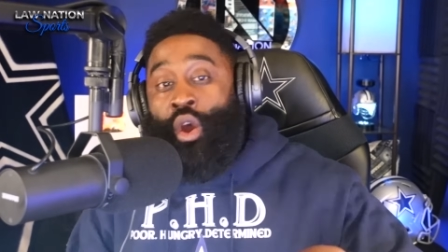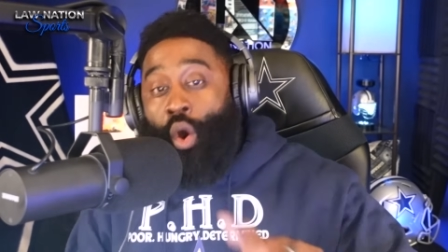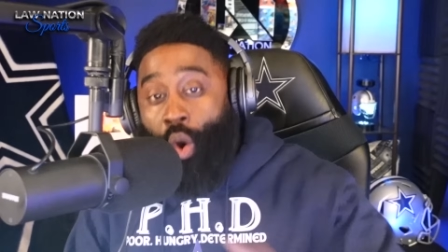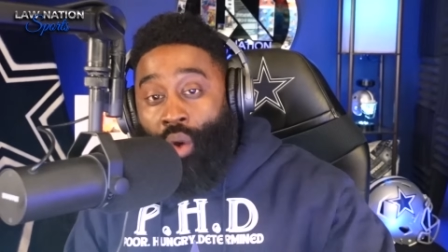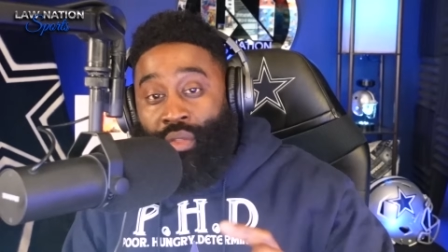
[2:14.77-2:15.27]

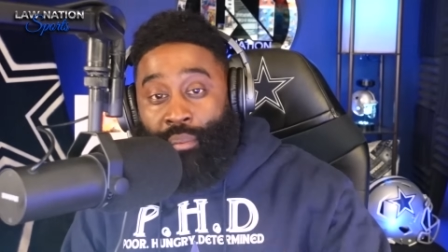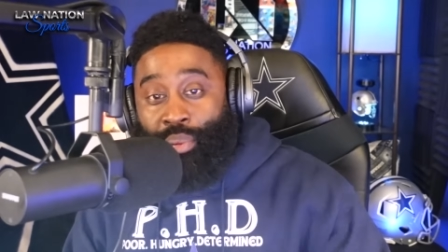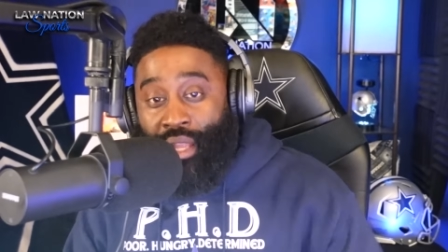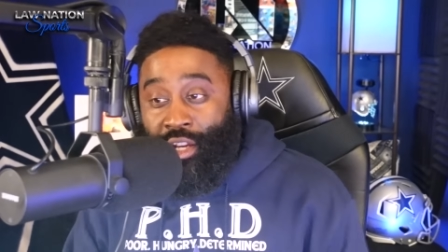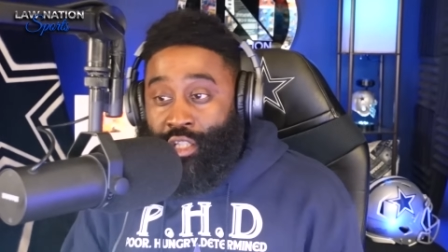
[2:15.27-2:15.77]
on the
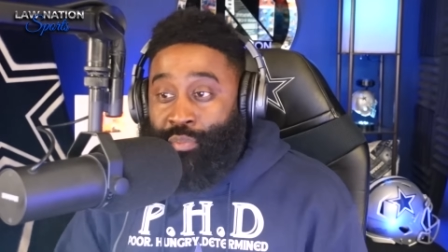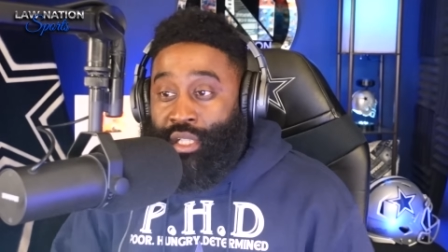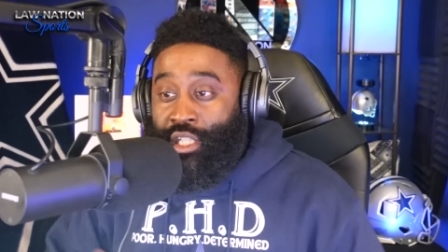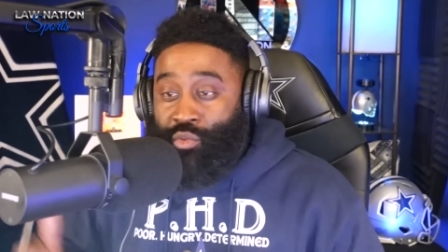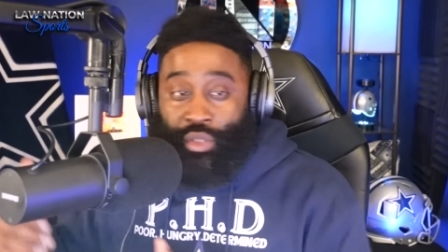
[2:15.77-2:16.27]
players,
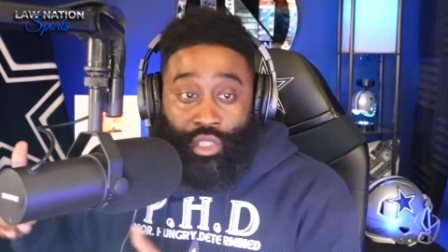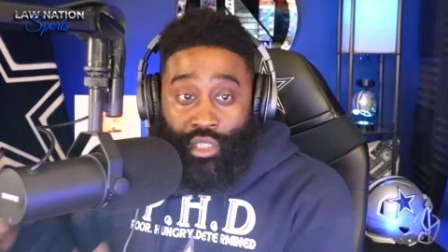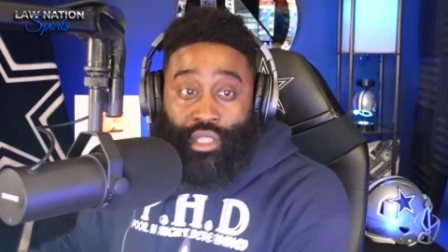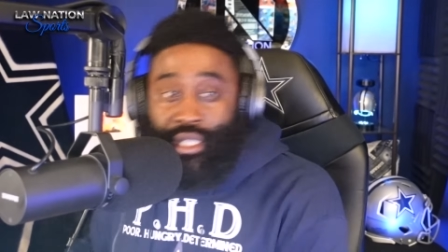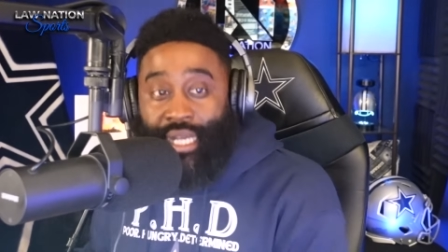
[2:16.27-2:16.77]
because when you
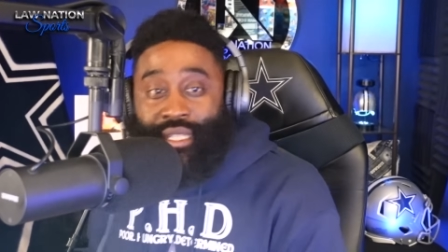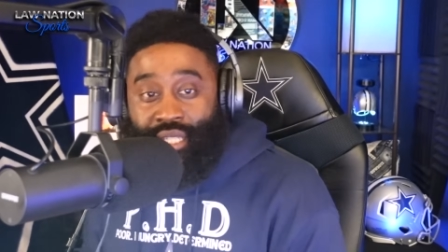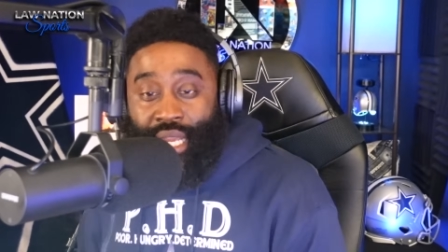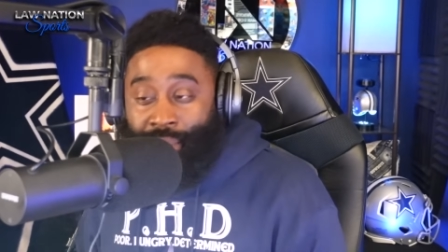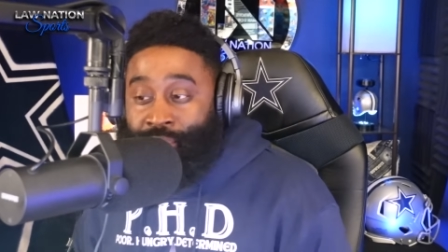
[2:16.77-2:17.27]
look at
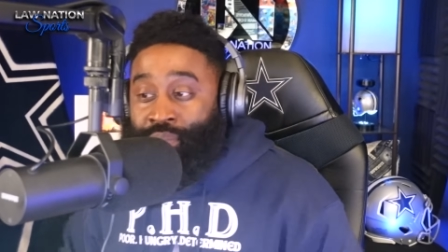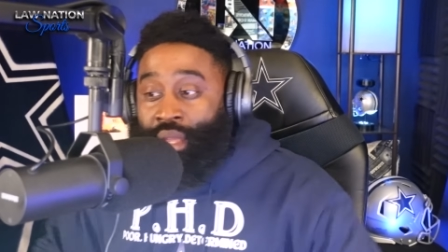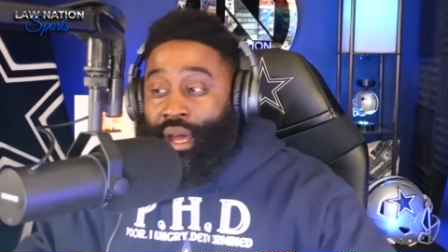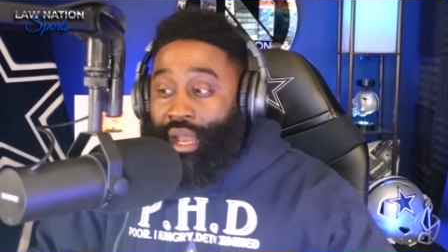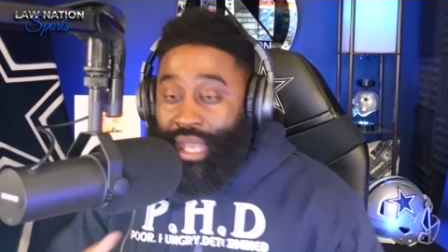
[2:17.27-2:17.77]
tape,
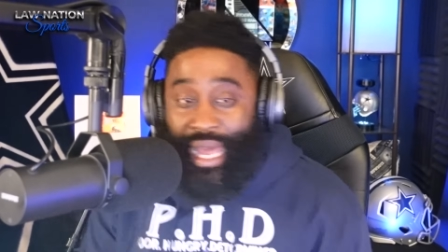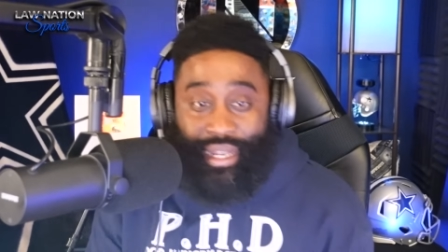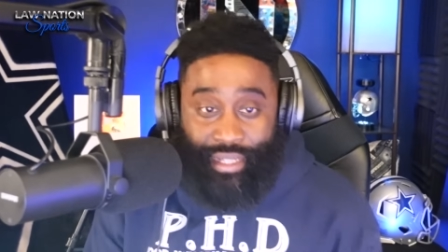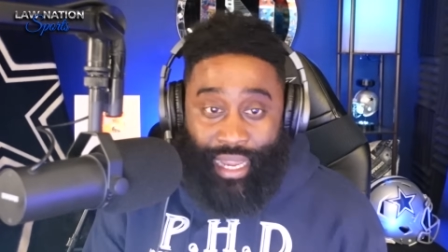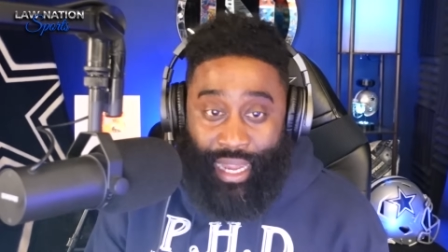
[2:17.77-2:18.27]
a lot
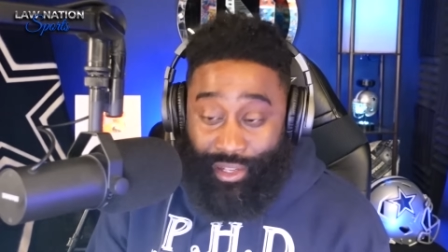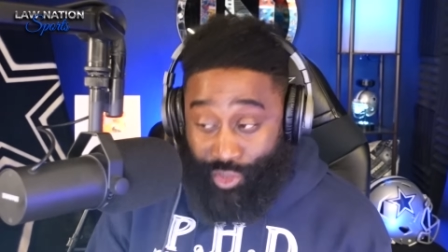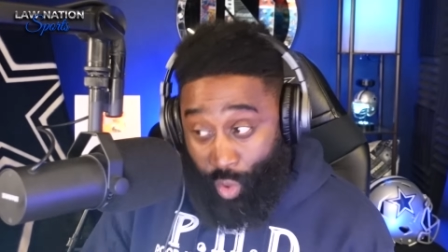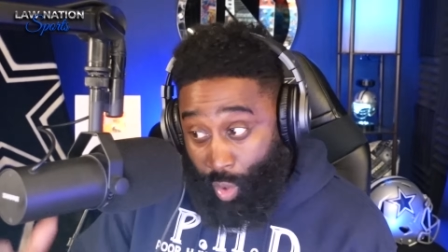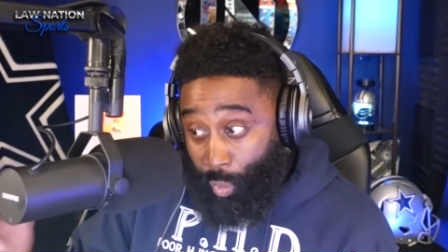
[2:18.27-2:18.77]
of guys
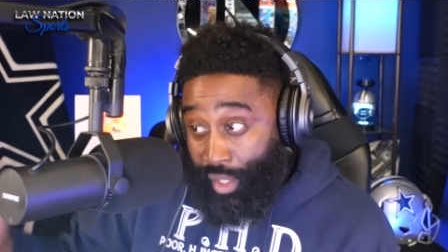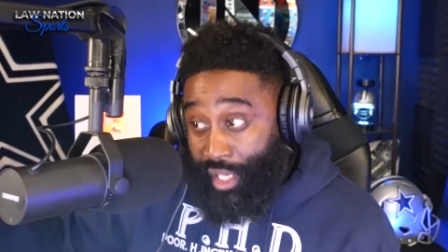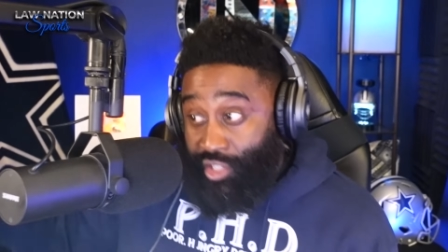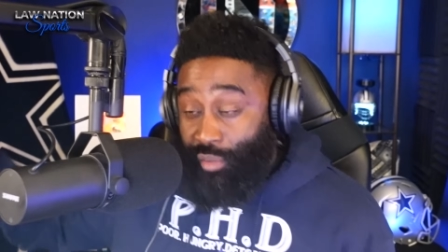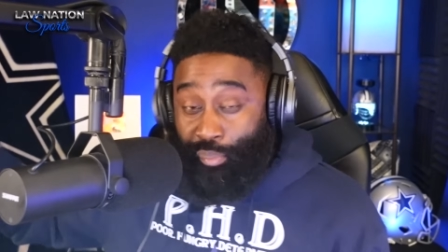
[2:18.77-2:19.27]
are where
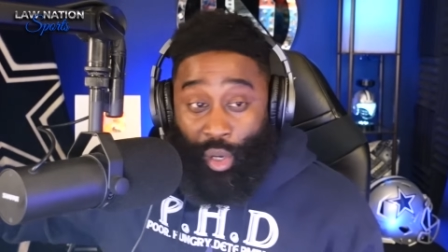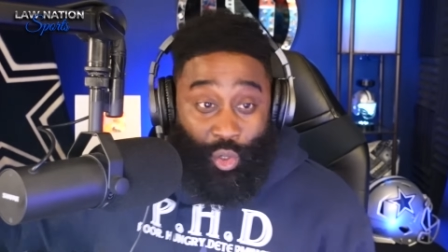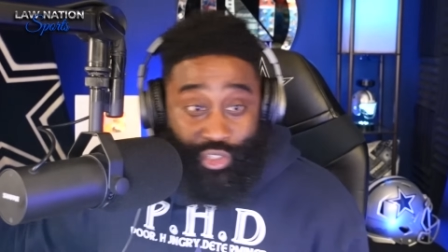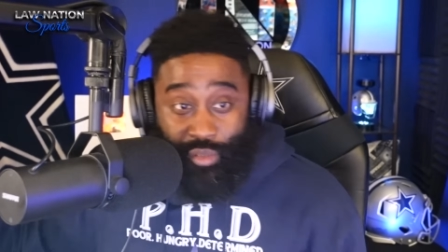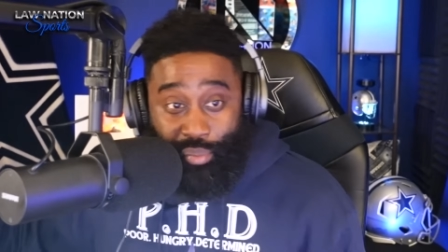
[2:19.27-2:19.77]
they're
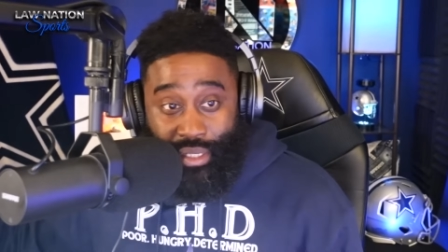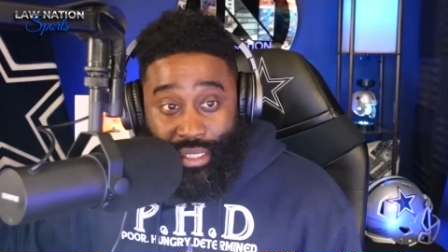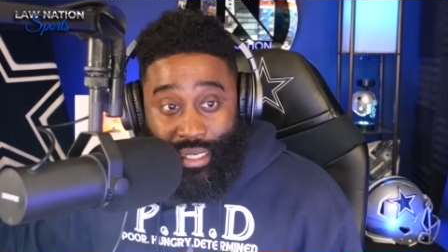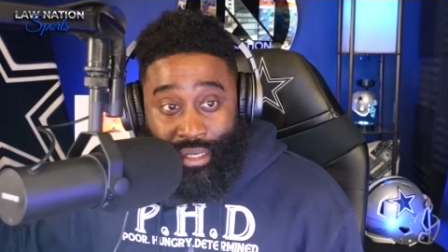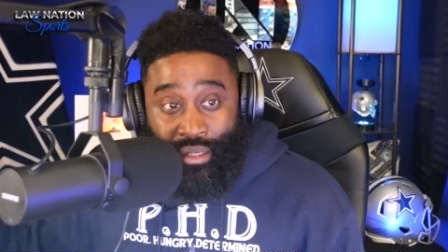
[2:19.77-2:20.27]
supposed to
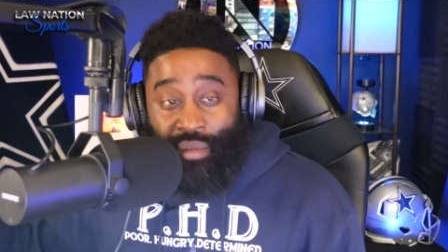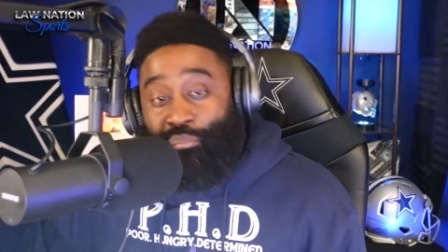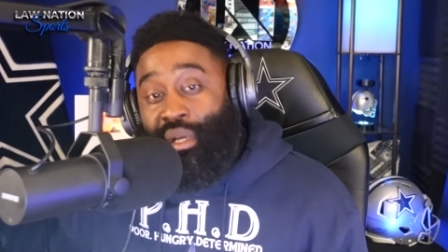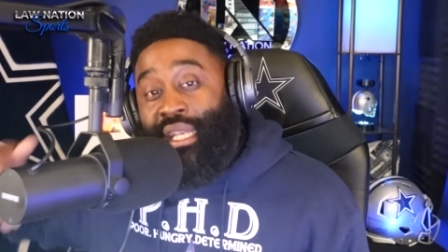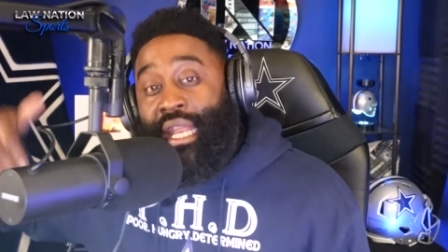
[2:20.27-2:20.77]
be at,
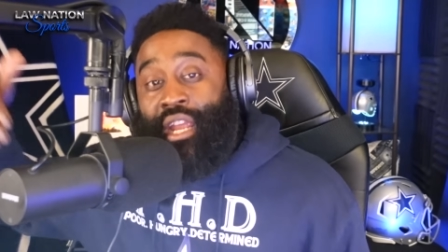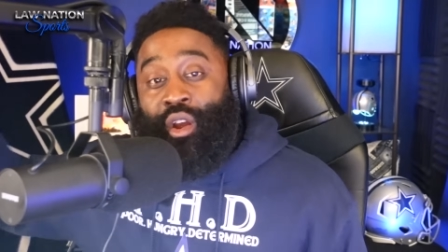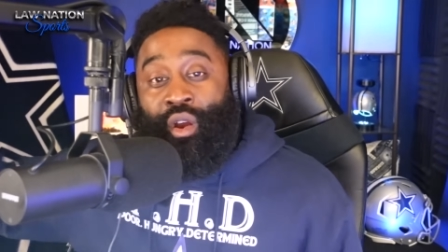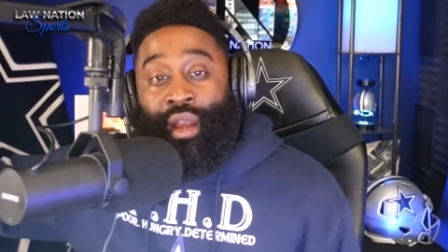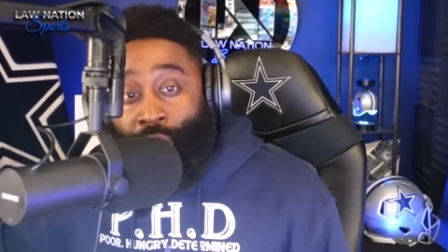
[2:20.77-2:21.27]
but they
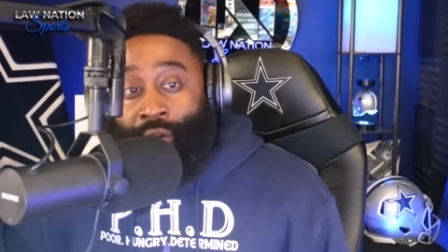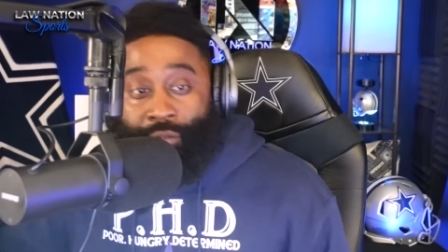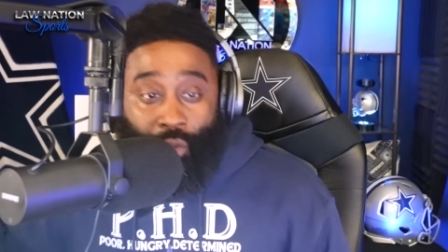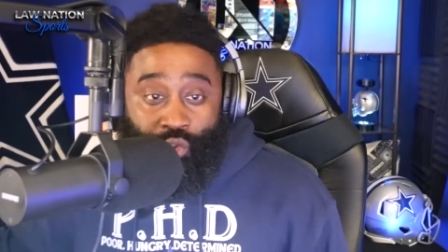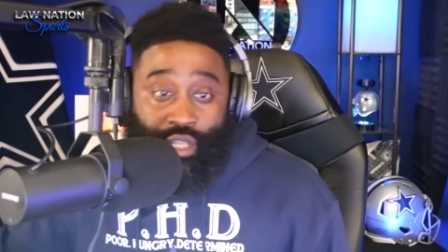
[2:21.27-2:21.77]
are a
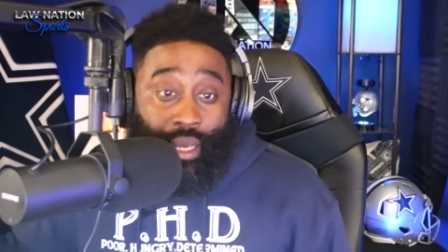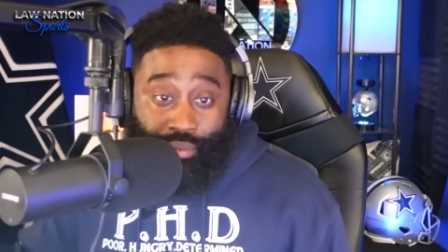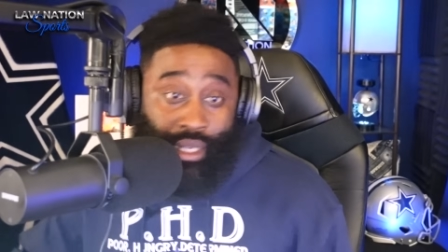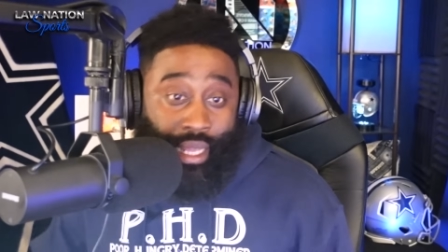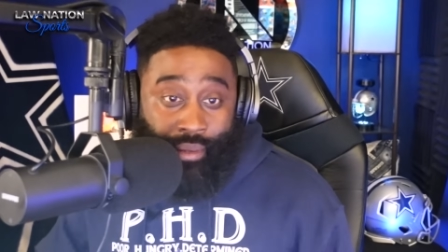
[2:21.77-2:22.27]
few steps
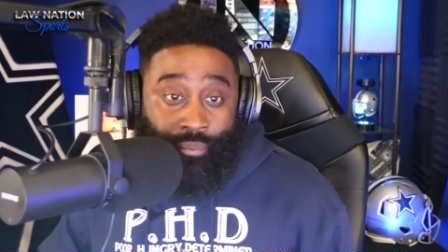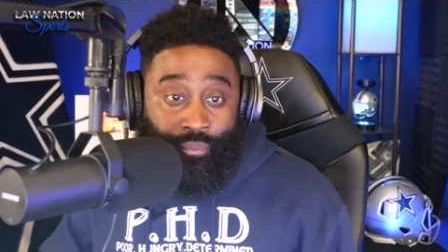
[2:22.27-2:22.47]
late.